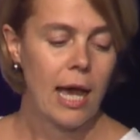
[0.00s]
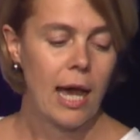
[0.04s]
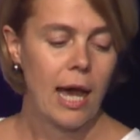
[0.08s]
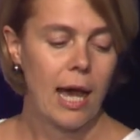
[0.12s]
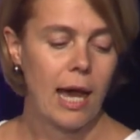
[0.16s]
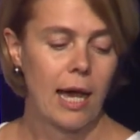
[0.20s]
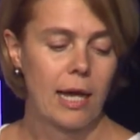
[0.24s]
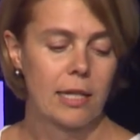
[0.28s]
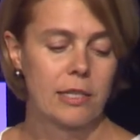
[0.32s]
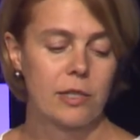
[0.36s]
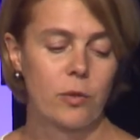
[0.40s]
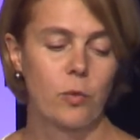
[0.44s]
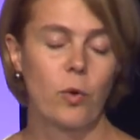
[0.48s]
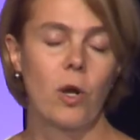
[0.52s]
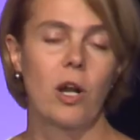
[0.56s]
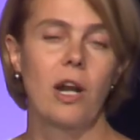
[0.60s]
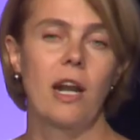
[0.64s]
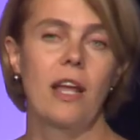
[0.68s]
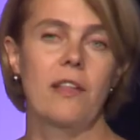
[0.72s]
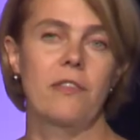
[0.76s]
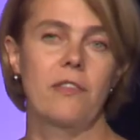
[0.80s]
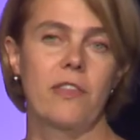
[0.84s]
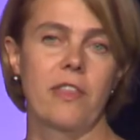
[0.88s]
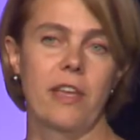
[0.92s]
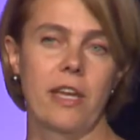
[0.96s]
The
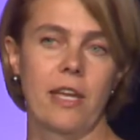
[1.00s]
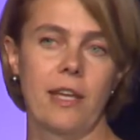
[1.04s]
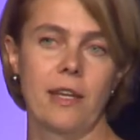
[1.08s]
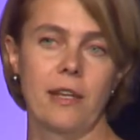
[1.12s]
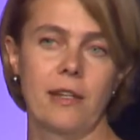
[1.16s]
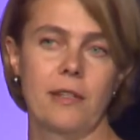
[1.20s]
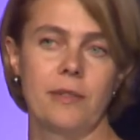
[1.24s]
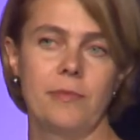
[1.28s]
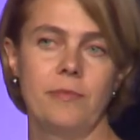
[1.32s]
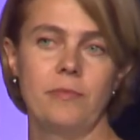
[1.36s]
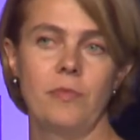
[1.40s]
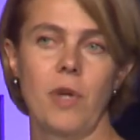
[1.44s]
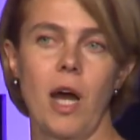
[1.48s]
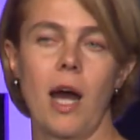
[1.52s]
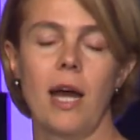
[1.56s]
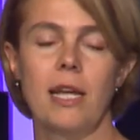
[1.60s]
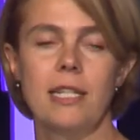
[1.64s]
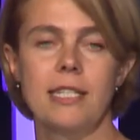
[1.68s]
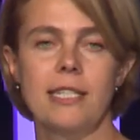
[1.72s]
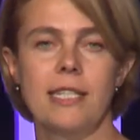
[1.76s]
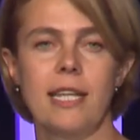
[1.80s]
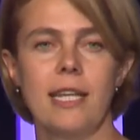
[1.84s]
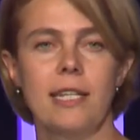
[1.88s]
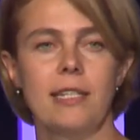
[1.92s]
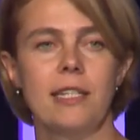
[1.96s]
wallet thing. I
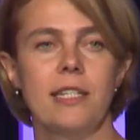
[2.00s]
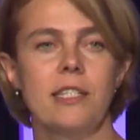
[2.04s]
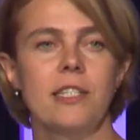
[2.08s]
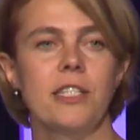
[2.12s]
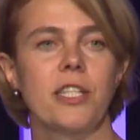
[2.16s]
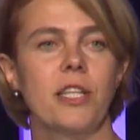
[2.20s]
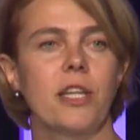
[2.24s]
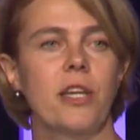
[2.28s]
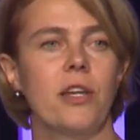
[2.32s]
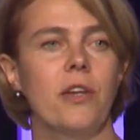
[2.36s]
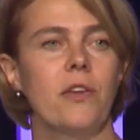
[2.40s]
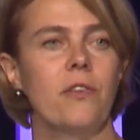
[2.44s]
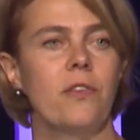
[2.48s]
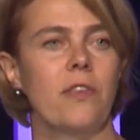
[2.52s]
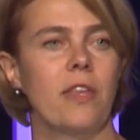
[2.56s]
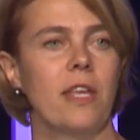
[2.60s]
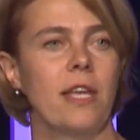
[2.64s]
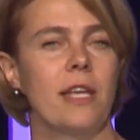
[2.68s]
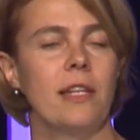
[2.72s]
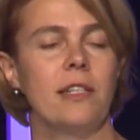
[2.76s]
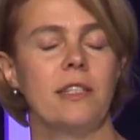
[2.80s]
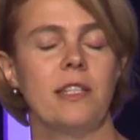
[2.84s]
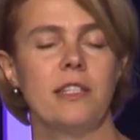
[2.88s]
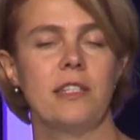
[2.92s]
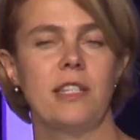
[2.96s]
said it's a good
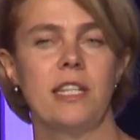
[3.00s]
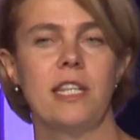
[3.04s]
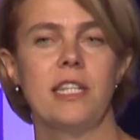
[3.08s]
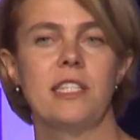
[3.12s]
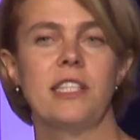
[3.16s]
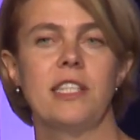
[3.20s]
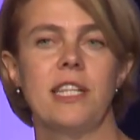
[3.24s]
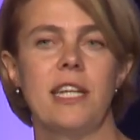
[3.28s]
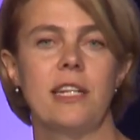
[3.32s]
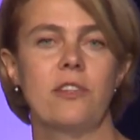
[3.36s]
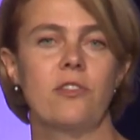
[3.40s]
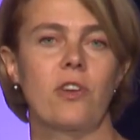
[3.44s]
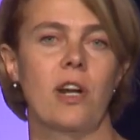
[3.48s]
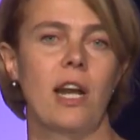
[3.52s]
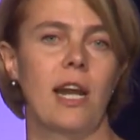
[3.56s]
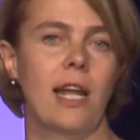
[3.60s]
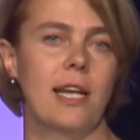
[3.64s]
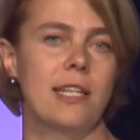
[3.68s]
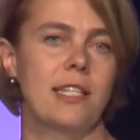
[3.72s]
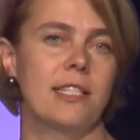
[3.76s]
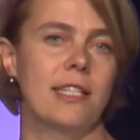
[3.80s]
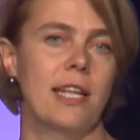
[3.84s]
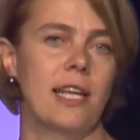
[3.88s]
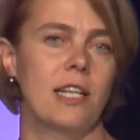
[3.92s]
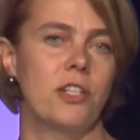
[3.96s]
thing, the
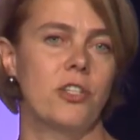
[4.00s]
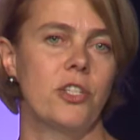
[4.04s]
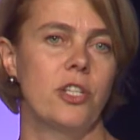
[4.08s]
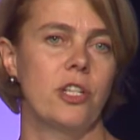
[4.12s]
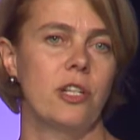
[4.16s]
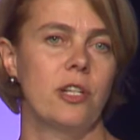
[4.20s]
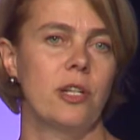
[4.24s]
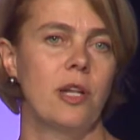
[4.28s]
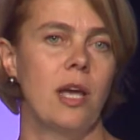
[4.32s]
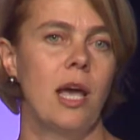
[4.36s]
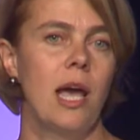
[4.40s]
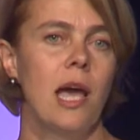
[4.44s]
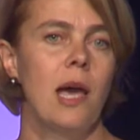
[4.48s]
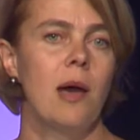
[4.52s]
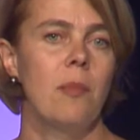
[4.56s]
decentralization.